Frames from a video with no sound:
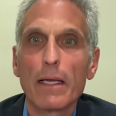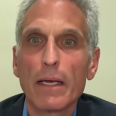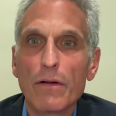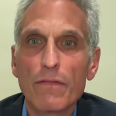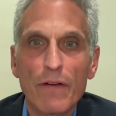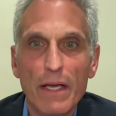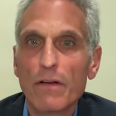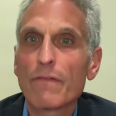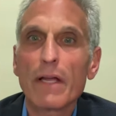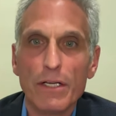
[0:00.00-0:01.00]

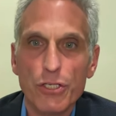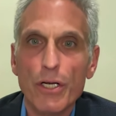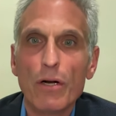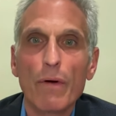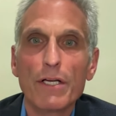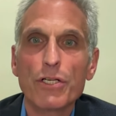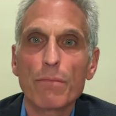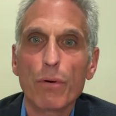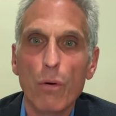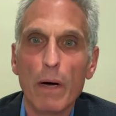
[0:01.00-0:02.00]
innovative next generation
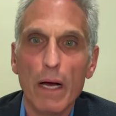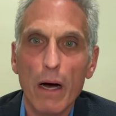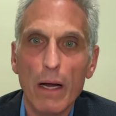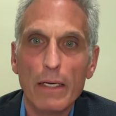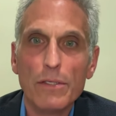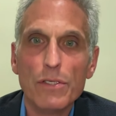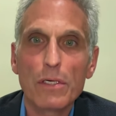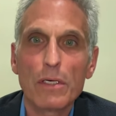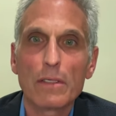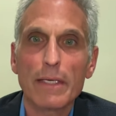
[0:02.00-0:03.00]
probiotics
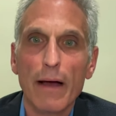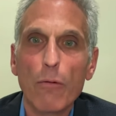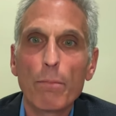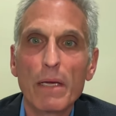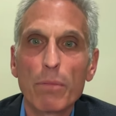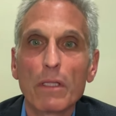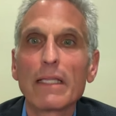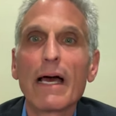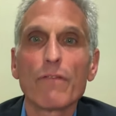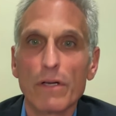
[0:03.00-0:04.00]
to help people
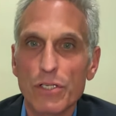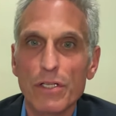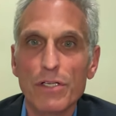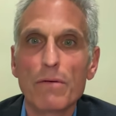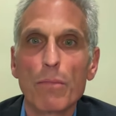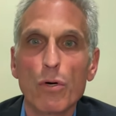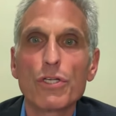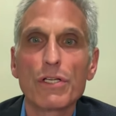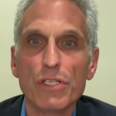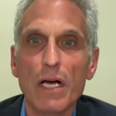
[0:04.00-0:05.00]
leverage this
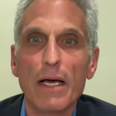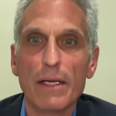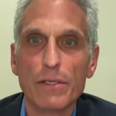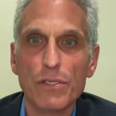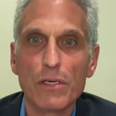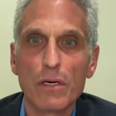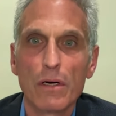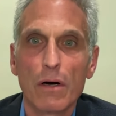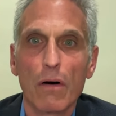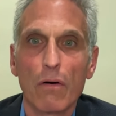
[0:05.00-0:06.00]
emerging science
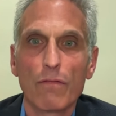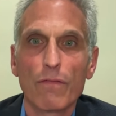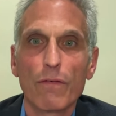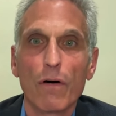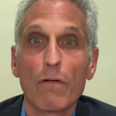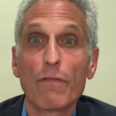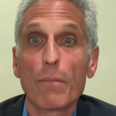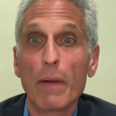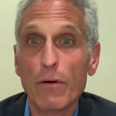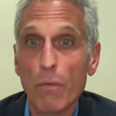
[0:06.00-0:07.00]
of, of the
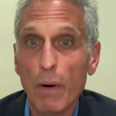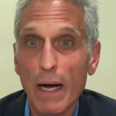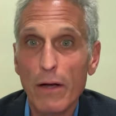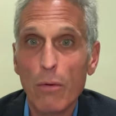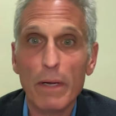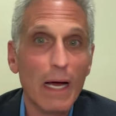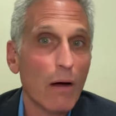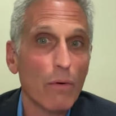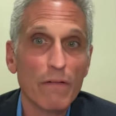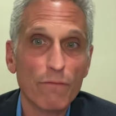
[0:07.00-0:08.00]
microbiome and
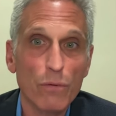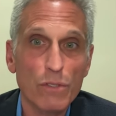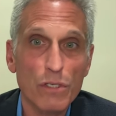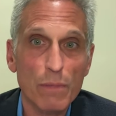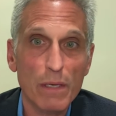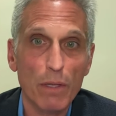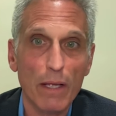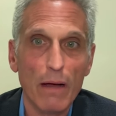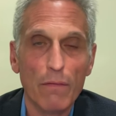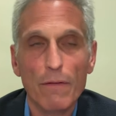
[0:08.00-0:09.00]
how it influences people
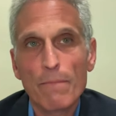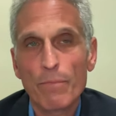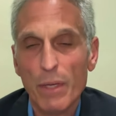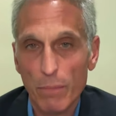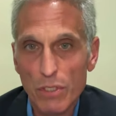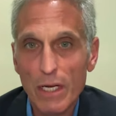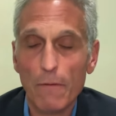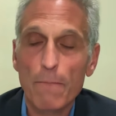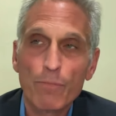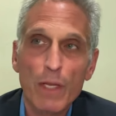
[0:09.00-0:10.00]
health, people's
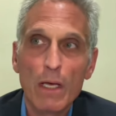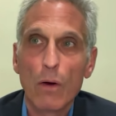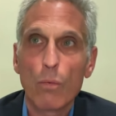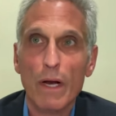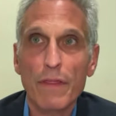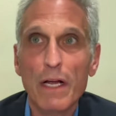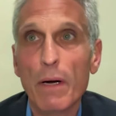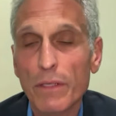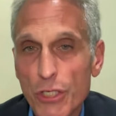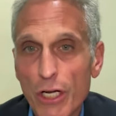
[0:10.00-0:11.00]
health. When I think
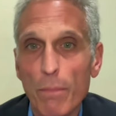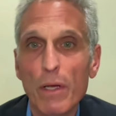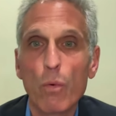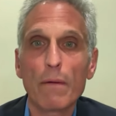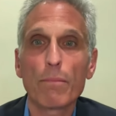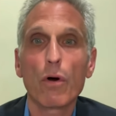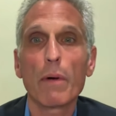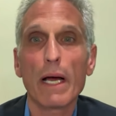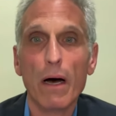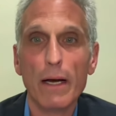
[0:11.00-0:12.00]
about the GLP-1
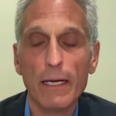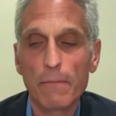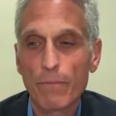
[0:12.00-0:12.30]
probiotic,